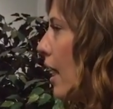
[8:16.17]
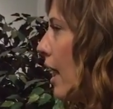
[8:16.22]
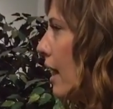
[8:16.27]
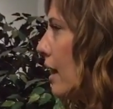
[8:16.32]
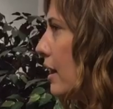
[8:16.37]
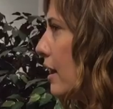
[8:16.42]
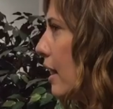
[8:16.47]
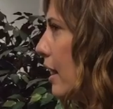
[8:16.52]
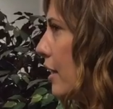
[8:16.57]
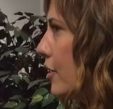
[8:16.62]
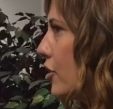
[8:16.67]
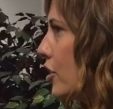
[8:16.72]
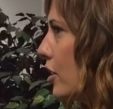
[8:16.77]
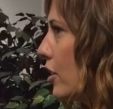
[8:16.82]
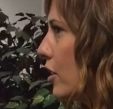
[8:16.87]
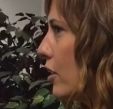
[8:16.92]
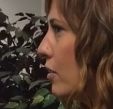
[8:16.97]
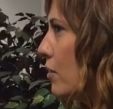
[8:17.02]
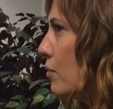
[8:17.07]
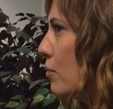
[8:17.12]
And let
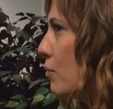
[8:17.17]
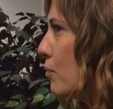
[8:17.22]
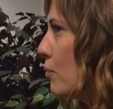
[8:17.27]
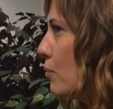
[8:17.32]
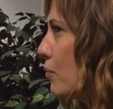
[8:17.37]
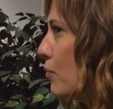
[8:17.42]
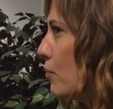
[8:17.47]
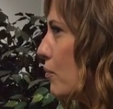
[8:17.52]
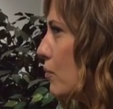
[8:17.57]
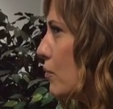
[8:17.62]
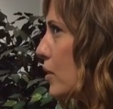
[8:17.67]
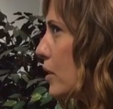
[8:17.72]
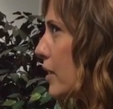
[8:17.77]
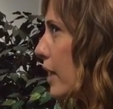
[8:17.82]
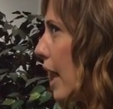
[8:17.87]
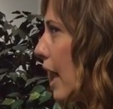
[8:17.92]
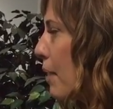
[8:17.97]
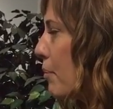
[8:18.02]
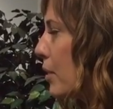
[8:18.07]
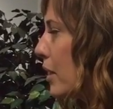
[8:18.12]
your
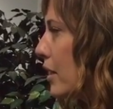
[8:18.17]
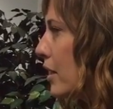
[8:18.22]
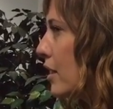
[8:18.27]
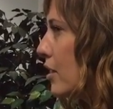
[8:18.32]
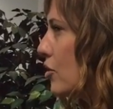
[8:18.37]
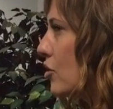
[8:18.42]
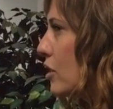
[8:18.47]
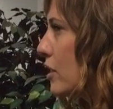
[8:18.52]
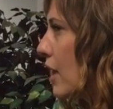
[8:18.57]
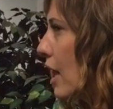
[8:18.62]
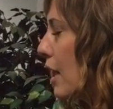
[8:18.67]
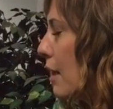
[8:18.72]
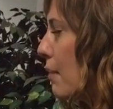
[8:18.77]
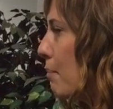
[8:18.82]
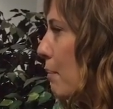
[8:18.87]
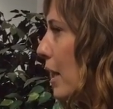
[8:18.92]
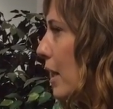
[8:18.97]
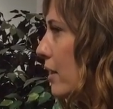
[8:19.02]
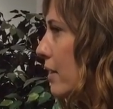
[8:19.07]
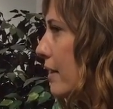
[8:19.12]
scapulas just kind
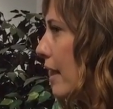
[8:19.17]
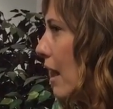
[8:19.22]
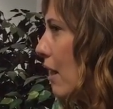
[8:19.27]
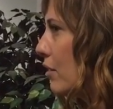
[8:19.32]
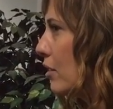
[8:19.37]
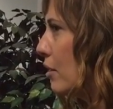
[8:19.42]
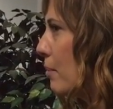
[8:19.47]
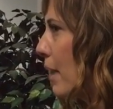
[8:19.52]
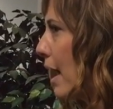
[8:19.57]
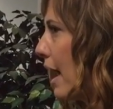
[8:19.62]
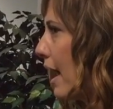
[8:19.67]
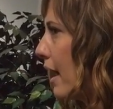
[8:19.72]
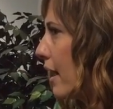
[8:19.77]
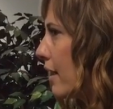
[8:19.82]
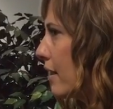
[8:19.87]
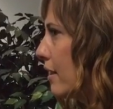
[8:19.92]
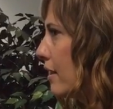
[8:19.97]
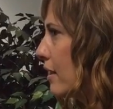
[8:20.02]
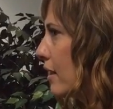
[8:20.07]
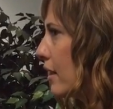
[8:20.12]
of melt down your
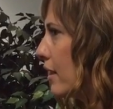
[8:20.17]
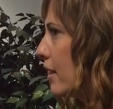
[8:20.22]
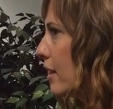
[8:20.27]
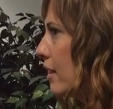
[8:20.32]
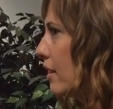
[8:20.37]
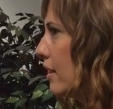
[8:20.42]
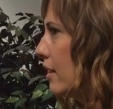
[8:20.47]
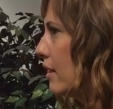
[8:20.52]
back. Good.